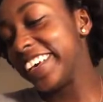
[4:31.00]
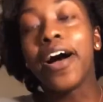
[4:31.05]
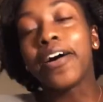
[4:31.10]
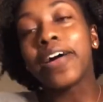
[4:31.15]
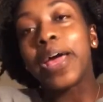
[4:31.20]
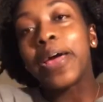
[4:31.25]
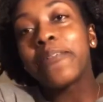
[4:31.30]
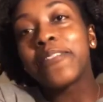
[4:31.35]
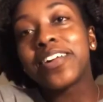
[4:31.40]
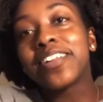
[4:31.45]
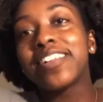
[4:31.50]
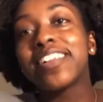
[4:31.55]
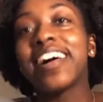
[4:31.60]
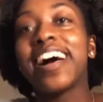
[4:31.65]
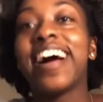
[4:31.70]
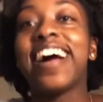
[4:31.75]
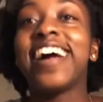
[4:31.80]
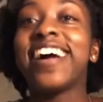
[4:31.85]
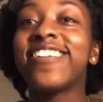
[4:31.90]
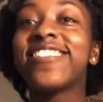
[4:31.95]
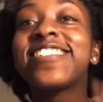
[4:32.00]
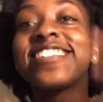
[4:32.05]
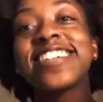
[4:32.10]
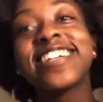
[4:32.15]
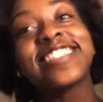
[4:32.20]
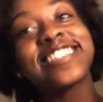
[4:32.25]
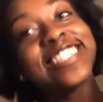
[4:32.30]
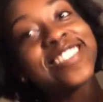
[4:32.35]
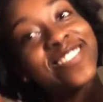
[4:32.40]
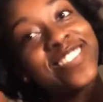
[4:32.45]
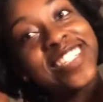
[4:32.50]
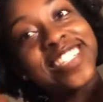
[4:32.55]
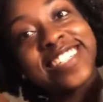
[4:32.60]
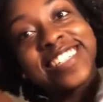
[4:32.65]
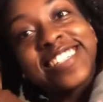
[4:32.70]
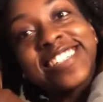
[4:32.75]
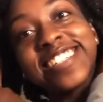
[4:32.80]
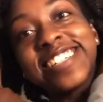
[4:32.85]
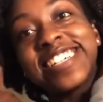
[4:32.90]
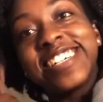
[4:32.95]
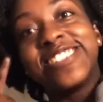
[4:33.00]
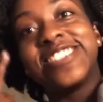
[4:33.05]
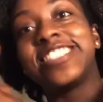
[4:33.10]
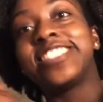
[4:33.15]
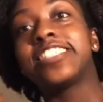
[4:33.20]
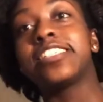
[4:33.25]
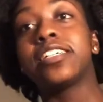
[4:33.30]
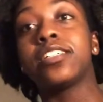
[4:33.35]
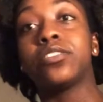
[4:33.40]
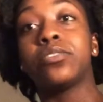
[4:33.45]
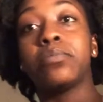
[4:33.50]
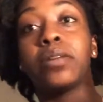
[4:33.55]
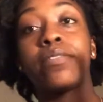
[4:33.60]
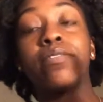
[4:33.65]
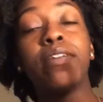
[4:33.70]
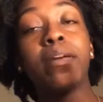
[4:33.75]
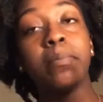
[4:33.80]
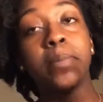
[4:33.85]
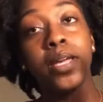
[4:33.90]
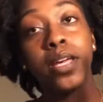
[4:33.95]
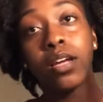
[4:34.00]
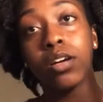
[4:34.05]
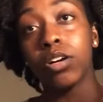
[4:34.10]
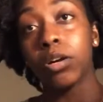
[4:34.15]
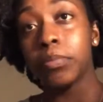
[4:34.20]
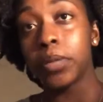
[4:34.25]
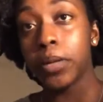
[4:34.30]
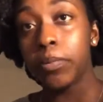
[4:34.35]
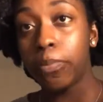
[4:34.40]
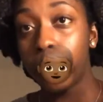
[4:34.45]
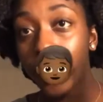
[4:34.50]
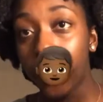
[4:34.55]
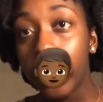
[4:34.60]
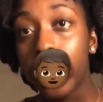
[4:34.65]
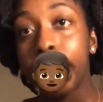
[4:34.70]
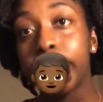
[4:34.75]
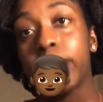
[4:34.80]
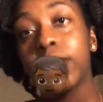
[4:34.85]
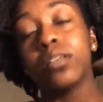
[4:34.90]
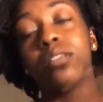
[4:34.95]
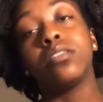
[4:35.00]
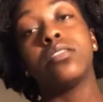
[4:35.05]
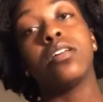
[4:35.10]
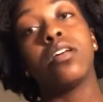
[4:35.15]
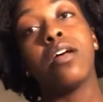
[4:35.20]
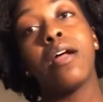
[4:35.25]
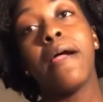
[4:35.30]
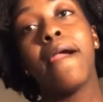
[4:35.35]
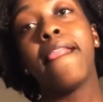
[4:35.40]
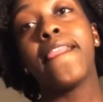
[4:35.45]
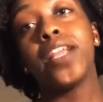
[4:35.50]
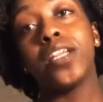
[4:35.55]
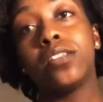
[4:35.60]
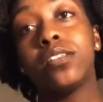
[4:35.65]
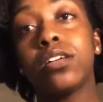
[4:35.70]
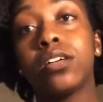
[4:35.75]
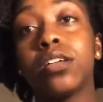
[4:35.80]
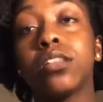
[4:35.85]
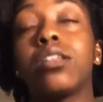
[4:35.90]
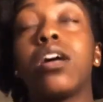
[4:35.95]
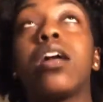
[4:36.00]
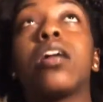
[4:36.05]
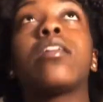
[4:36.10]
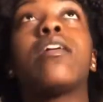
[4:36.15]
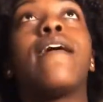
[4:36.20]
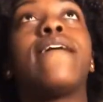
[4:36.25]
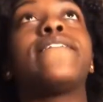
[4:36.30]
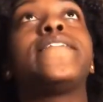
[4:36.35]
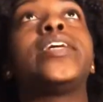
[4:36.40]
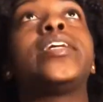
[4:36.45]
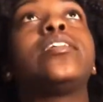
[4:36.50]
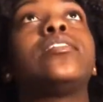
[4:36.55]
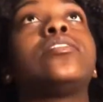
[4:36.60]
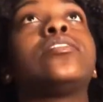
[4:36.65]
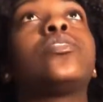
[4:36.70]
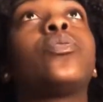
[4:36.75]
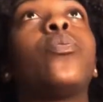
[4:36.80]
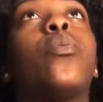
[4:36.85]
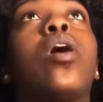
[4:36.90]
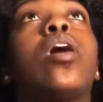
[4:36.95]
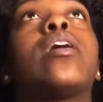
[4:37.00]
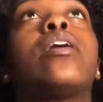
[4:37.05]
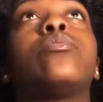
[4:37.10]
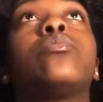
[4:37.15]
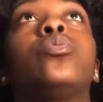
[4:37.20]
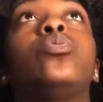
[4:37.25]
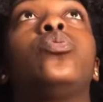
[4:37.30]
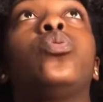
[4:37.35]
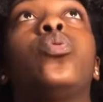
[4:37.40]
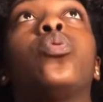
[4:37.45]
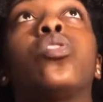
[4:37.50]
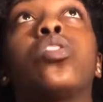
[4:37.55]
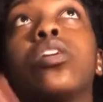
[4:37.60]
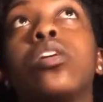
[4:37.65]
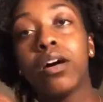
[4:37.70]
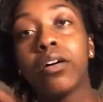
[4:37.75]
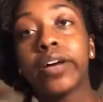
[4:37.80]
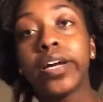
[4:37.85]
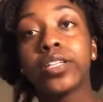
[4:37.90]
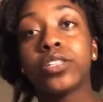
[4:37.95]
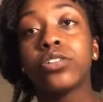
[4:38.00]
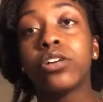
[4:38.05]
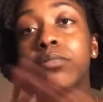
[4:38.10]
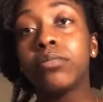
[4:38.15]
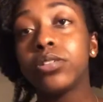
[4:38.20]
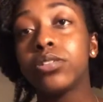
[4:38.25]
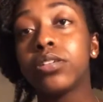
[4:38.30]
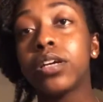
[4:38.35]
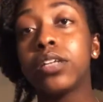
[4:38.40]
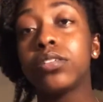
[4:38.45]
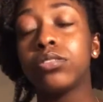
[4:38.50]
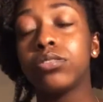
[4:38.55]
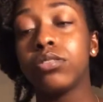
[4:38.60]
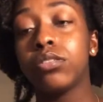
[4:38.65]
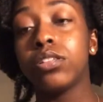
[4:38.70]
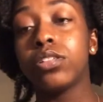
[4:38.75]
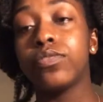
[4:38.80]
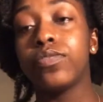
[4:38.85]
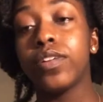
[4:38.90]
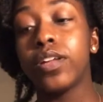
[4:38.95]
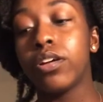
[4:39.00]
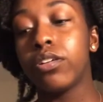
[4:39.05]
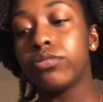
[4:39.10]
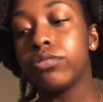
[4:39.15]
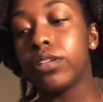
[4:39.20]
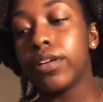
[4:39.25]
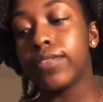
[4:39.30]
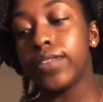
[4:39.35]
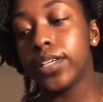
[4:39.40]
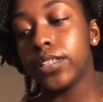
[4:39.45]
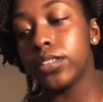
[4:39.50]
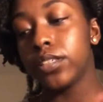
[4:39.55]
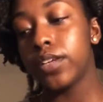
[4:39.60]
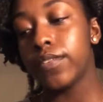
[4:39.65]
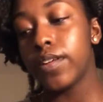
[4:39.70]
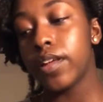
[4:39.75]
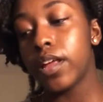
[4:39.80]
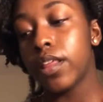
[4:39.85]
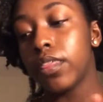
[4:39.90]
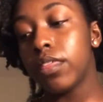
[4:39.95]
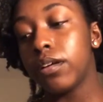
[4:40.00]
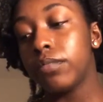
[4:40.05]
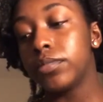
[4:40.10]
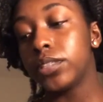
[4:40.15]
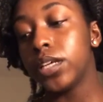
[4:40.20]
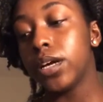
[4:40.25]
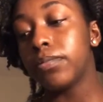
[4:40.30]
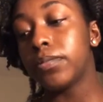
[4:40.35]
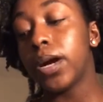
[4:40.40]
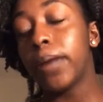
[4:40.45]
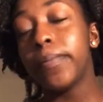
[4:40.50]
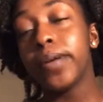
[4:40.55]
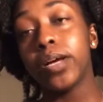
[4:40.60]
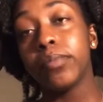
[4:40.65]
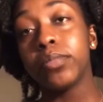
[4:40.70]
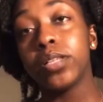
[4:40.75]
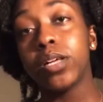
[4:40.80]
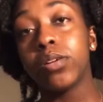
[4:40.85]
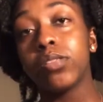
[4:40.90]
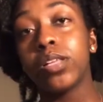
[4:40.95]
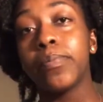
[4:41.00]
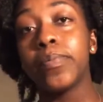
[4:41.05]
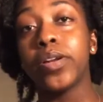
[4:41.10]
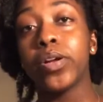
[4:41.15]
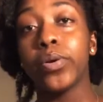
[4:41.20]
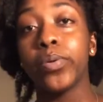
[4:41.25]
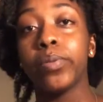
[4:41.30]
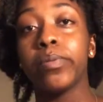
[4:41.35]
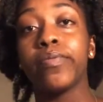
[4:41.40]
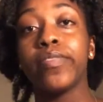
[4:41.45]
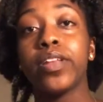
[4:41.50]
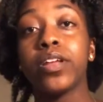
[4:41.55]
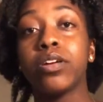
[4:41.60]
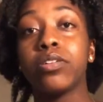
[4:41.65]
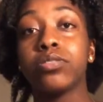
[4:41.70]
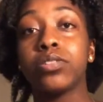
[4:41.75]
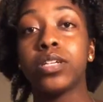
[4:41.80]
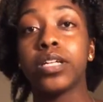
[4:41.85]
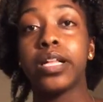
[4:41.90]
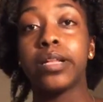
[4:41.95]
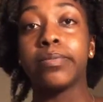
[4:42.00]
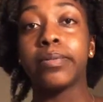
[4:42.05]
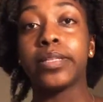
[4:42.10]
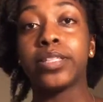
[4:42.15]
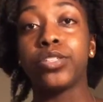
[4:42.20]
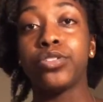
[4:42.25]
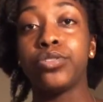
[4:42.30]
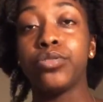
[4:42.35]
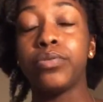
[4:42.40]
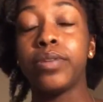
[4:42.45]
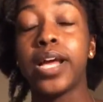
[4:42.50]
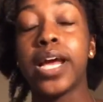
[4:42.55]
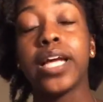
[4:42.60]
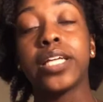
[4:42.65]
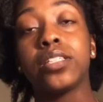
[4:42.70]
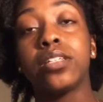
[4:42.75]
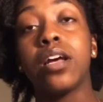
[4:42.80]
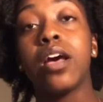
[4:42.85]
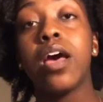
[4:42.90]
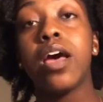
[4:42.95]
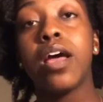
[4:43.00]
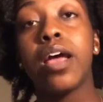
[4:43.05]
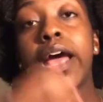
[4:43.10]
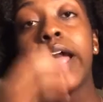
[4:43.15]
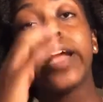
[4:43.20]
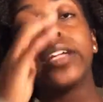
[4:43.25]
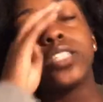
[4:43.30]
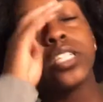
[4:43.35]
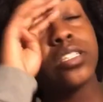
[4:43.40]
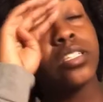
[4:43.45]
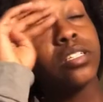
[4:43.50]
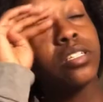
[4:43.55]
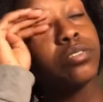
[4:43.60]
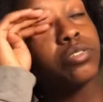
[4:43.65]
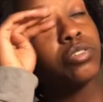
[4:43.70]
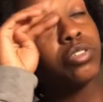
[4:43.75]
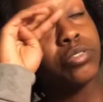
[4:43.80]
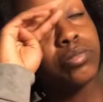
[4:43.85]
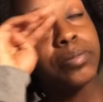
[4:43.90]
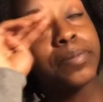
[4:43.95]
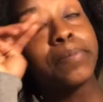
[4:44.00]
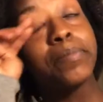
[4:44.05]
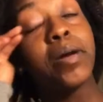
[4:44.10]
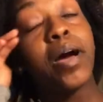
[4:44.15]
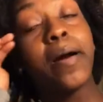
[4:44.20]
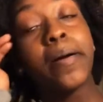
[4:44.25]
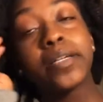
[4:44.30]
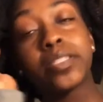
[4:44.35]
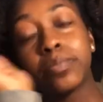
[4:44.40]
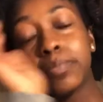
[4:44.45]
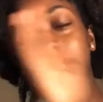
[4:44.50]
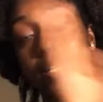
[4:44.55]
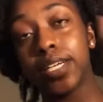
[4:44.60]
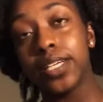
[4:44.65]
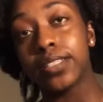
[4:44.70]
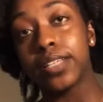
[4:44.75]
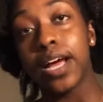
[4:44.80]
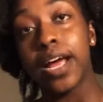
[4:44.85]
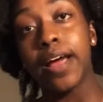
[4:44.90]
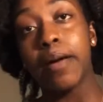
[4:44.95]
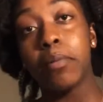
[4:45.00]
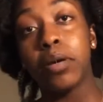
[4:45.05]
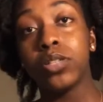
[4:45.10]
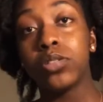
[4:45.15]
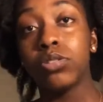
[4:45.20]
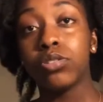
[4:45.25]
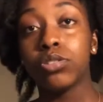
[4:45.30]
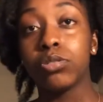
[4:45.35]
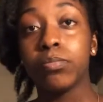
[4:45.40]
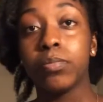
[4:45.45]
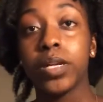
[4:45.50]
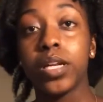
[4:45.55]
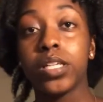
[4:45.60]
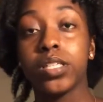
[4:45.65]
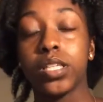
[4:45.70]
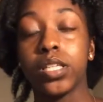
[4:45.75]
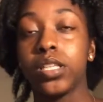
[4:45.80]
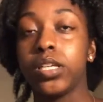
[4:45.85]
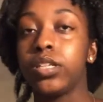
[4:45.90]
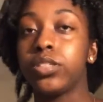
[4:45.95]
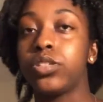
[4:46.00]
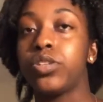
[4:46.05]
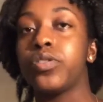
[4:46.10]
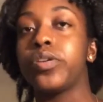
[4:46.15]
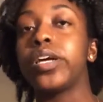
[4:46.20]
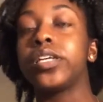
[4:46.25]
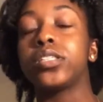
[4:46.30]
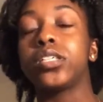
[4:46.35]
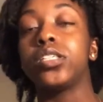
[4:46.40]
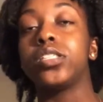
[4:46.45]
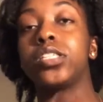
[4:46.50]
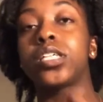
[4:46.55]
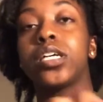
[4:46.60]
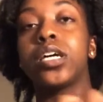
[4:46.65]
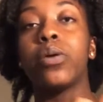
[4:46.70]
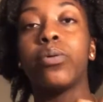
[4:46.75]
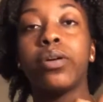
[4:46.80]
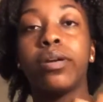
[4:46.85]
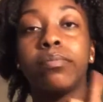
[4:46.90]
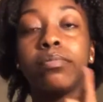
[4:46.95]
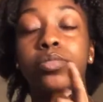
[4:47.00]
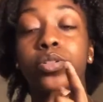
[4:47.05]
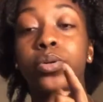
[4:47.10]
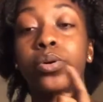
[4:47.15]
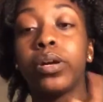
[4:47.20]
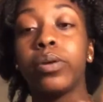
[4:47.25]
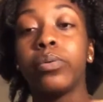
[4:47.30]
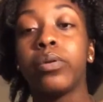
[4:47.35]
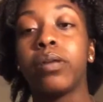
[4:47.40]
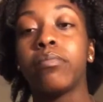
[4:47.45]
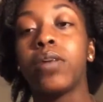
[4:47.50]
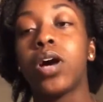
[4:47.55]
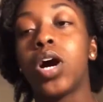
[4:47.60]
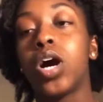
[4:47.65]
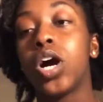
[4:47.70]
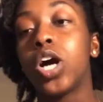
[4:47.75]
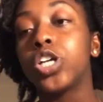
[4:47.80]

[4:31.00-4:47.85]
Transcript: Okay, well, I hope that you guys like my hair and I hope that you guys don't make fun of me and call me a boy because this took a lot of confidence to walk out the door. Okay, so I hope that you guys enjoyed this video. Do not forget to give it a thumbs up. Comment down below. Let me know what videos you guys like to do next. And check the description box because I have my social medias in there so you guys can check out what I'm doing when I'm not